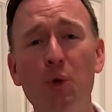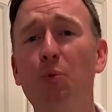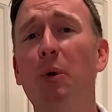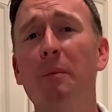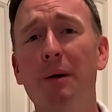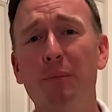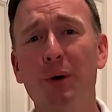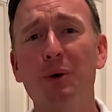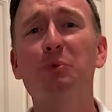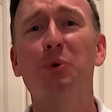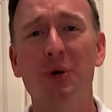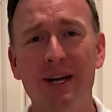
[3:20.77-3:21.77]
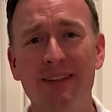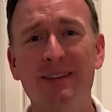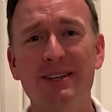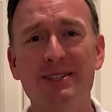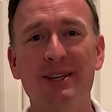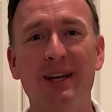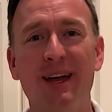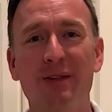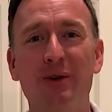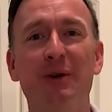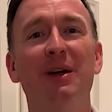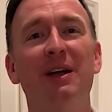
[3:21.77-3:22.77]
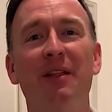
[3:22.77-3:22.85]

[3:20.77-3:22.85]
Remember, we're in this together.